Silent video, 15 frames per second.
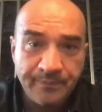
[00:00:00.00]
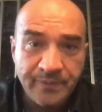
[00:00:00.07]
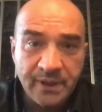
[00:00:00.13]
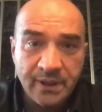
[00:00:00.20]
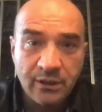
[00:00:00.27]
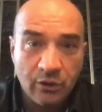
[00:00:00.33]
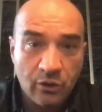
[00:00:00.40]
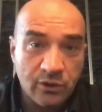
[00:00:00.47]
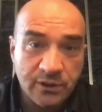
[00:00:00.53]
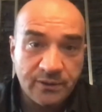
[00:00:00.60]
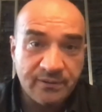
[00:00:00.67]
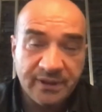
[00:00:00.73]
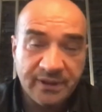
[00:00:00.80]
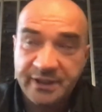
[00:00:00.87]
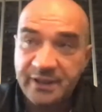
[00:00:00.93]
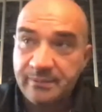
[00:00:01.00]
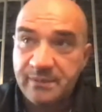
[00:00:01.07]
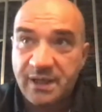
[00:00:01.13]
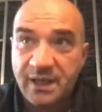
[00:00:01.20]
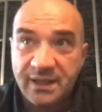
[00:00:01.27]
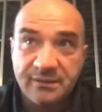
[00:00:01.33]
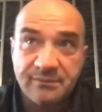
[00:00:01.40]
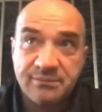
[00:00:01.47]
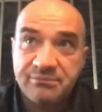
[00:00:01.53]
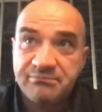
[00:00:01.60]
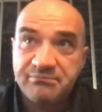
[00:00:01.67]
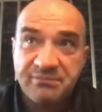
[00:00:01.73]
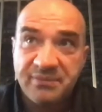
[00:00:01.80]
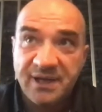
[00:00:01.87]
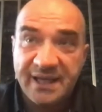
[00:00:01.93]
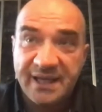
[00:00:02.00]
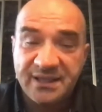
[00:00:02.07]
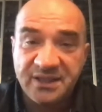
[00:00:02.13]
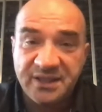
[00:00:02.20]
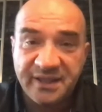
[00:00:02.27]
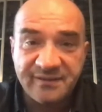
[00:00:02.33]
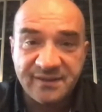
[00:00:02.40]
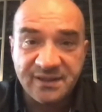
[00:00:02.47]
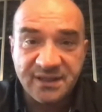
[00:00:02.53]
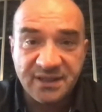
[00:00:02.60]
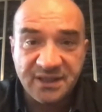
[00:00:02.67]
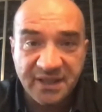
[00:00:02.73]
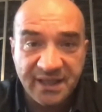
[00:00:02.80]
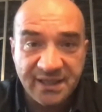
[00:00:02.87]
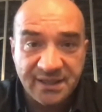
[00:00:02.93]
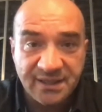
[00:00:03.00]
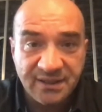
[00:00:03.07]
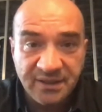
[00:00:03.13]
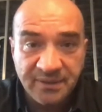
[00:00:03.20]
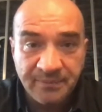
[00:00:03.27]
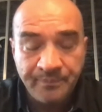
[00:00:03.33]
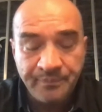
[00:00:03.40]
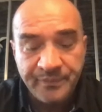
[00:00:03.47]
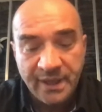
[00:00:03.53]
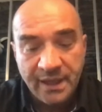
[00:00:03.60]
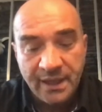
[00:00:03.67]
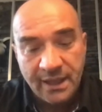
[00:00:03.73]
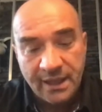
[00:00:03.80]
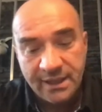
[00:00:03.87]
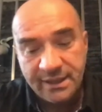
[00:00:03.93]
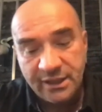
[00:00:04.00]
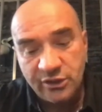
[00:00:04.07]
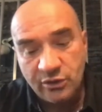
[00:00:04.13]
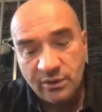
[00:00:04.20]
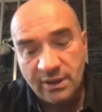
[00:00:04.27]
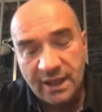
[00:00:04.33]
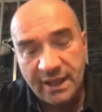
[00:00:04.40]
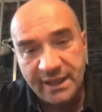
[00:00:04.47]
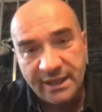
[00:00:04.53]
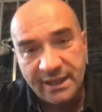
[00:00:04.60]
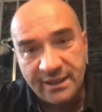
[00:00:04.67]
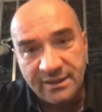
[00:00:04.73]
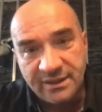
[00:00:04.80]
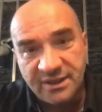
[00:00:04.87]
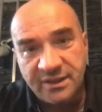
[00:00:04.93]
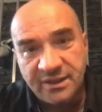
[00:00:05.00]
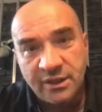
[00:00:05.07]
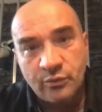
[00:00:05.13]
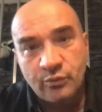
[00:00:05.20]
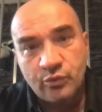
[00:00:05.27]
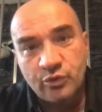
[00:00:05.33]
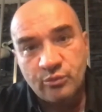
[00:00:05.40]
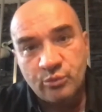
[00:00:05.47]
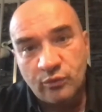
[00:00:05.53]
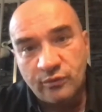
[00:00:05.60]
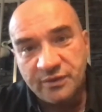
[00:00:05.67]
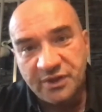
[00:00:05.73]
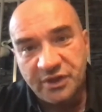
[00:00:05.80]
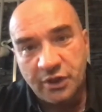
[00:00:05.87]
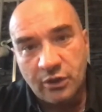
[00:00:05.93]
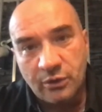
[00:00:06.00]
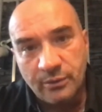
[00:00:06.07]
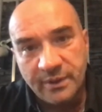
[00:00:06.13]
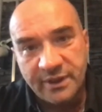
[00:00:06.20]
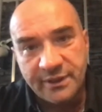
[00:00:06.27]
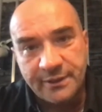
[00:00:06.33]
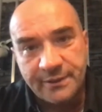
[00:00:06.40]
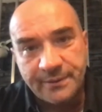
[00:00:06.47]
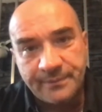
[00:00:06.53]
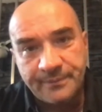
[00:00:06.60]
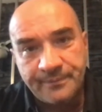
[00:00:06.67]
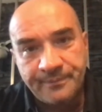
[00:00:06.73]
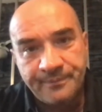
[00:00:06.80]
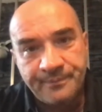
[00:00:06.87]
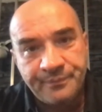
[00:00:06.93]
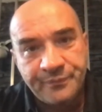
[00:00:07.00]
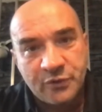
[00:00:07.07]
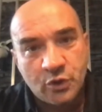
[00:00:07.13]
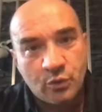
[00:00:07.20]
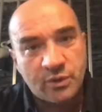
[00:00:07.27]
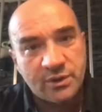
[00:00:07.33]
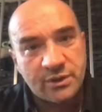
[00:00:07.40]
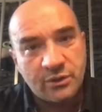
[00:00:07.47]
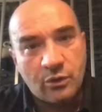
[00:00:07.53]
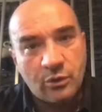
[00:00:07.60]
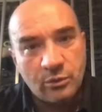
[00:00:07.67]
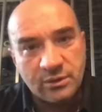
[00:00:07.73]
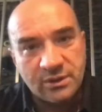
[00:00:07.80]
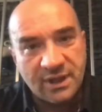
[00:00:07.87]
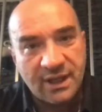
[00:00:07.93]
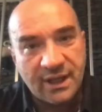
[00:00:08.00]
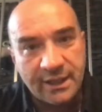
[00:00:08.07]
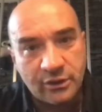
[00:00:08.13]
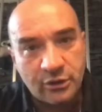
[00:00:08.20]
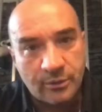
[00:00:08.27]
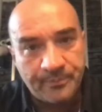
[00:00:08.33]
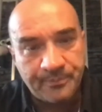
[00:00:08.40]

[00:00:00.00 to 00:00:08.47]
longer, something like late 70s, 80s. And then your glycans would move slowlier toward the old glycon.